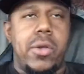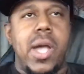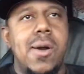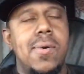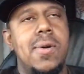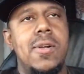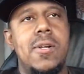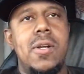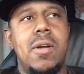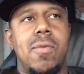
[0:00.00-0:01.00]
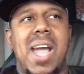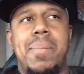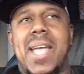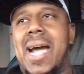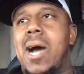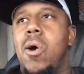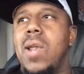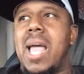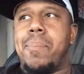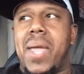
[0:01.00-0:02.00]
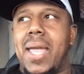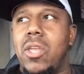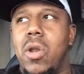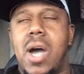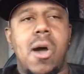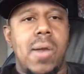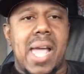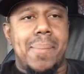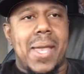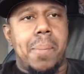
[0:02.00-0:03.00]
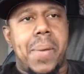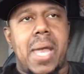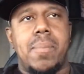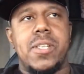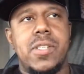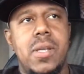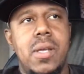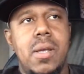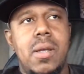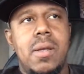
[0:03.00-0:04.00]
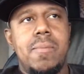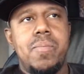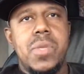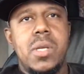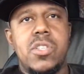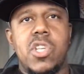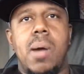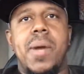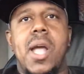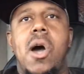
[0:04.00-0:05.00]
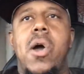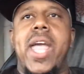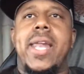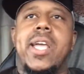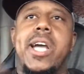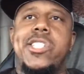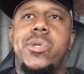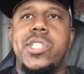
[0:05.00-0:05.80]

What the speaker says: go. Right? Because I don't like paying, I don't like making payments. So I'm going to go ahead and cut you a